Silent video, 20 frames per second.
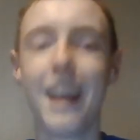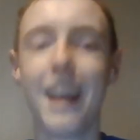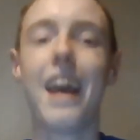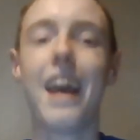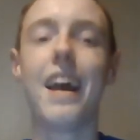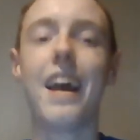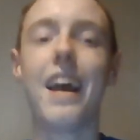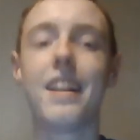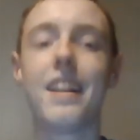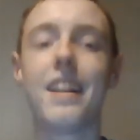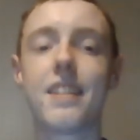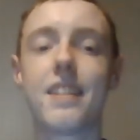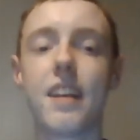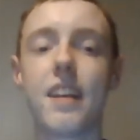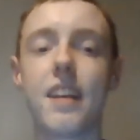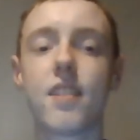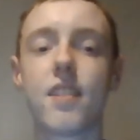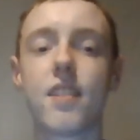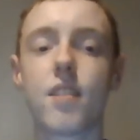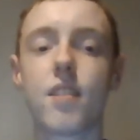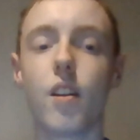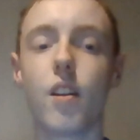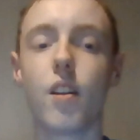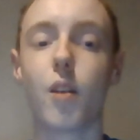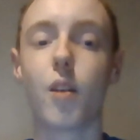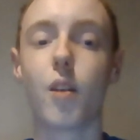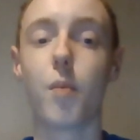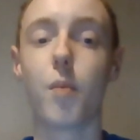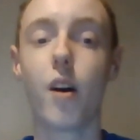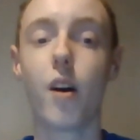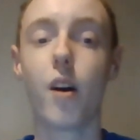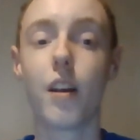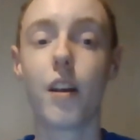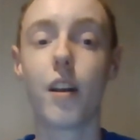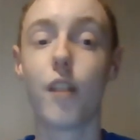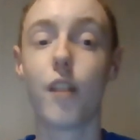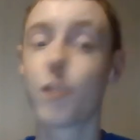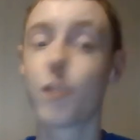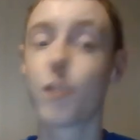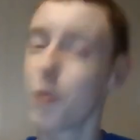and sends an armada
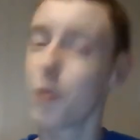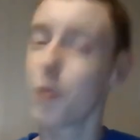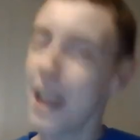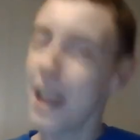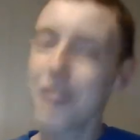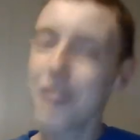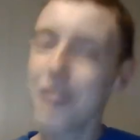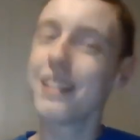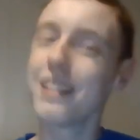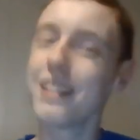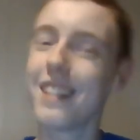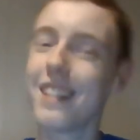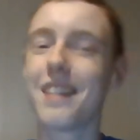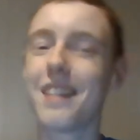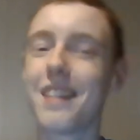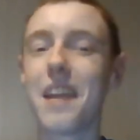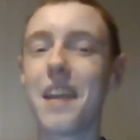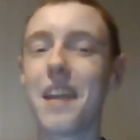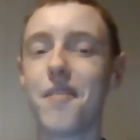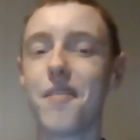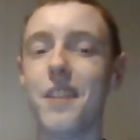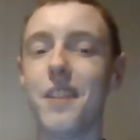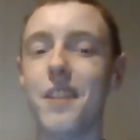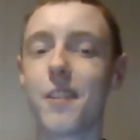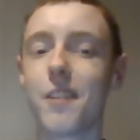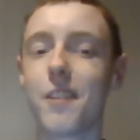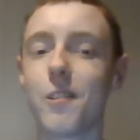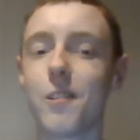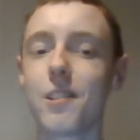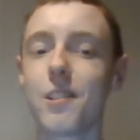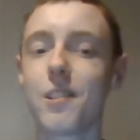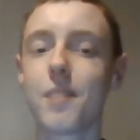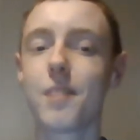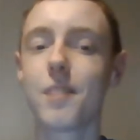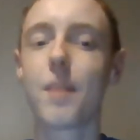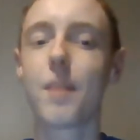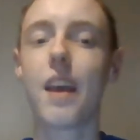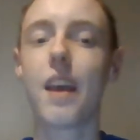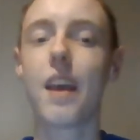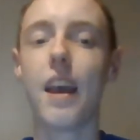of creatively designed vehicles
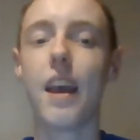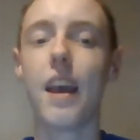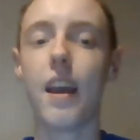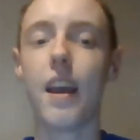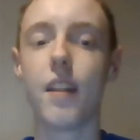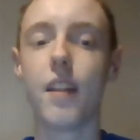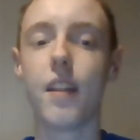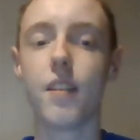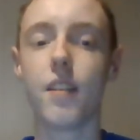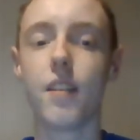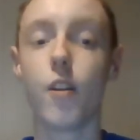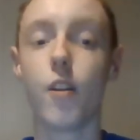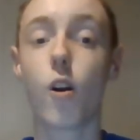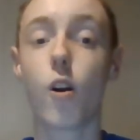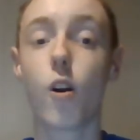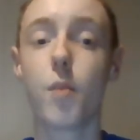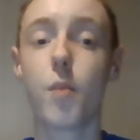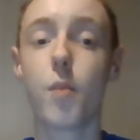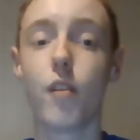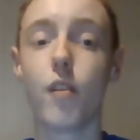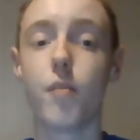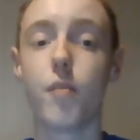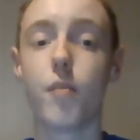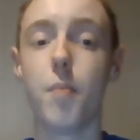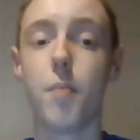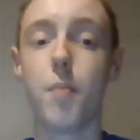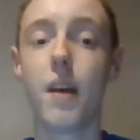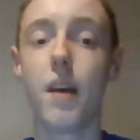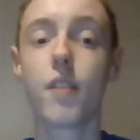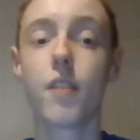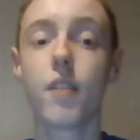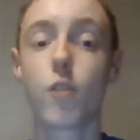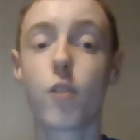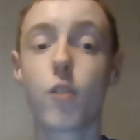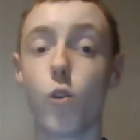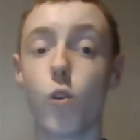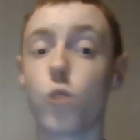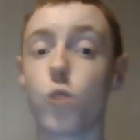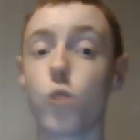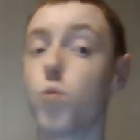and an army of men
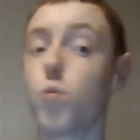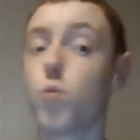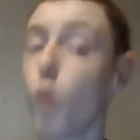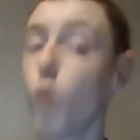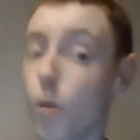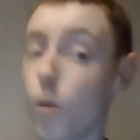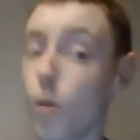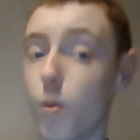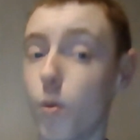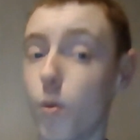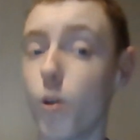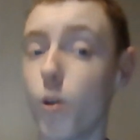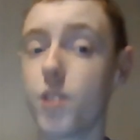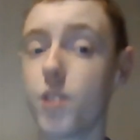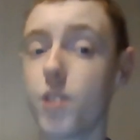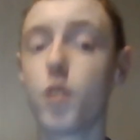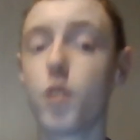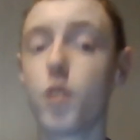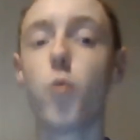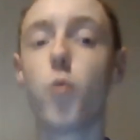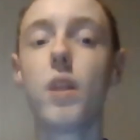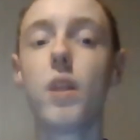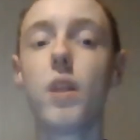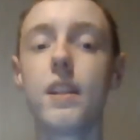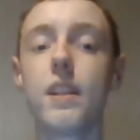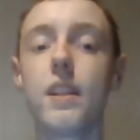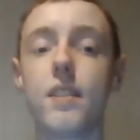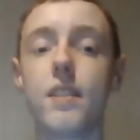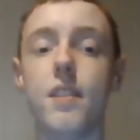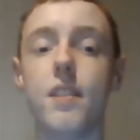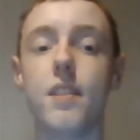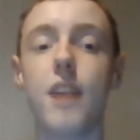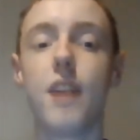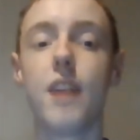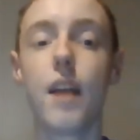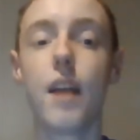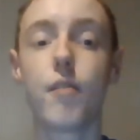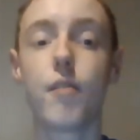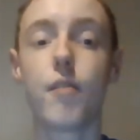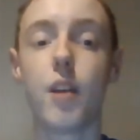called war boys willing to die
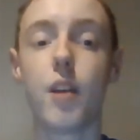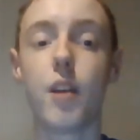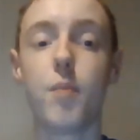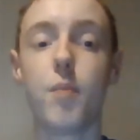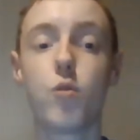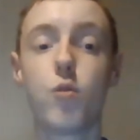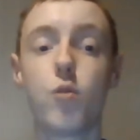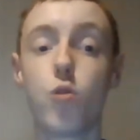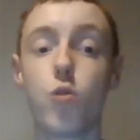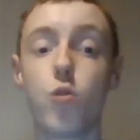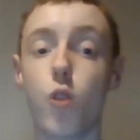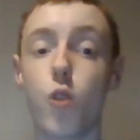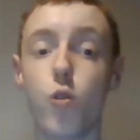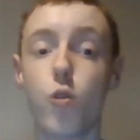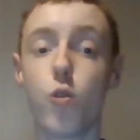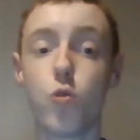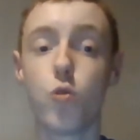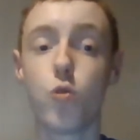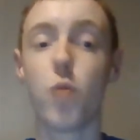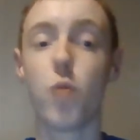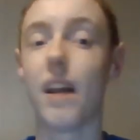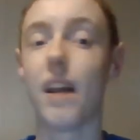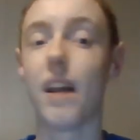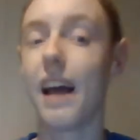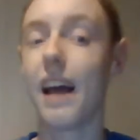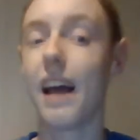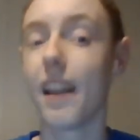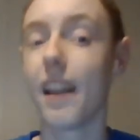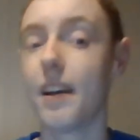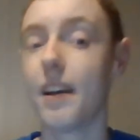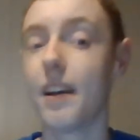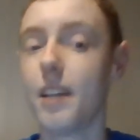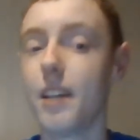for him to go to Valhalla,